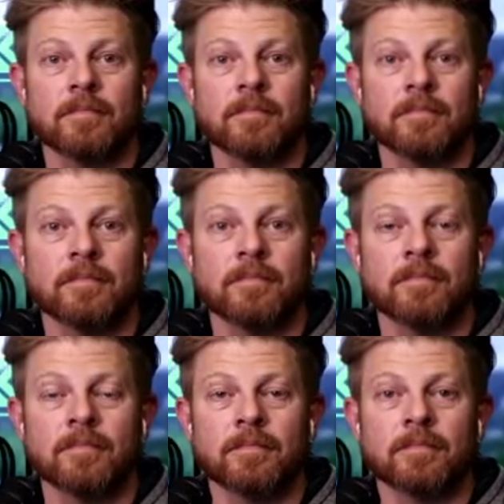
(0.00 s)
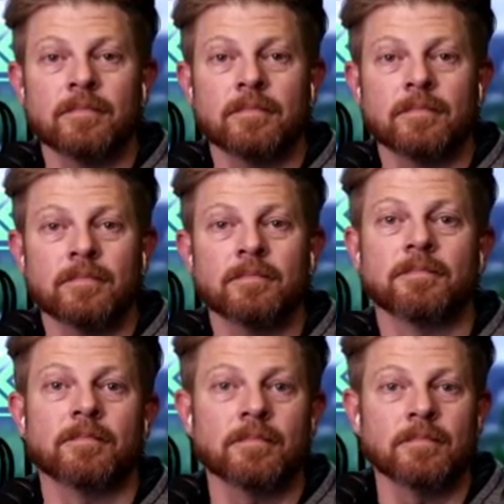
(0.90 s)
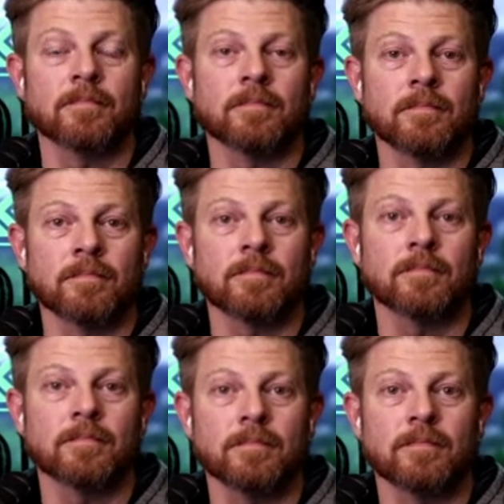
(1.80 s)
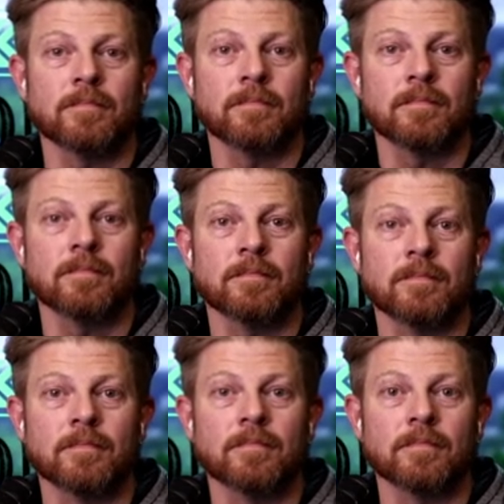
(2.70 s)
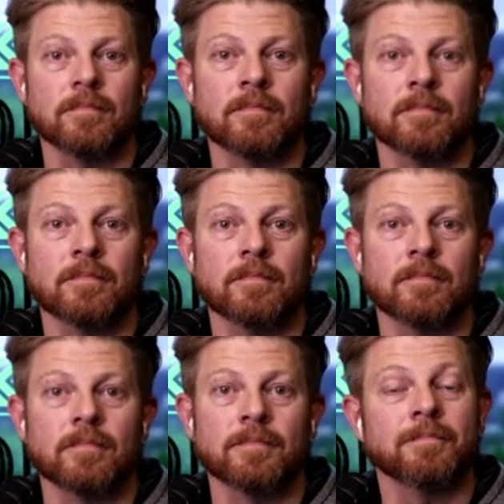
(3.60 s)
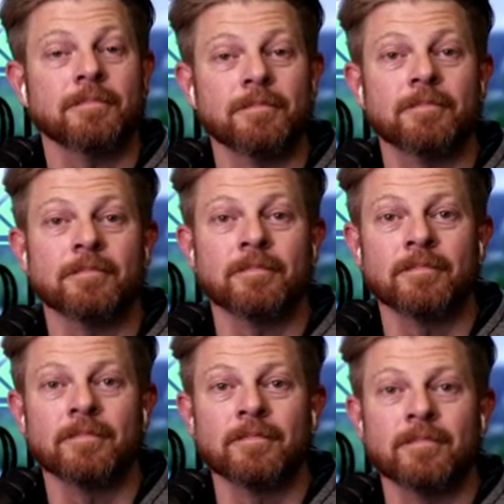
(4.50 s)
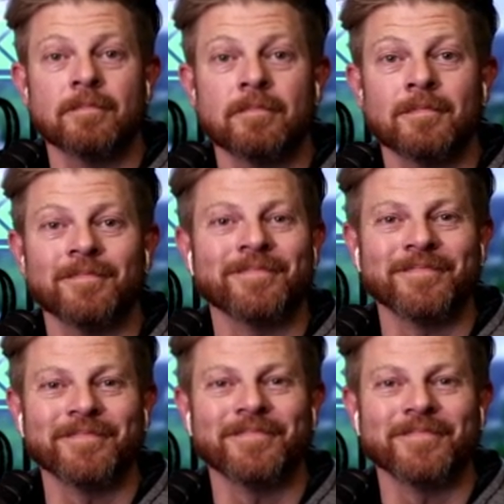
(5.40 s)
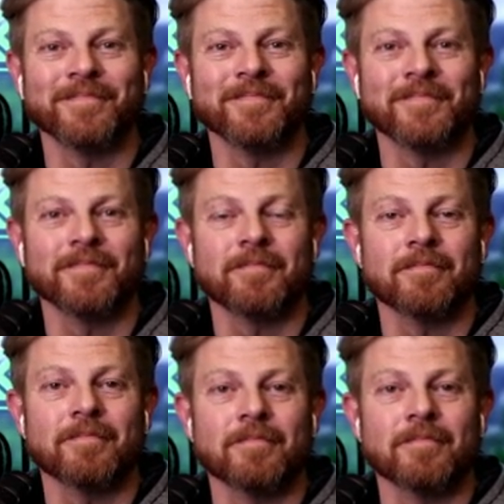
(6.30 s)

The person shown says nothing.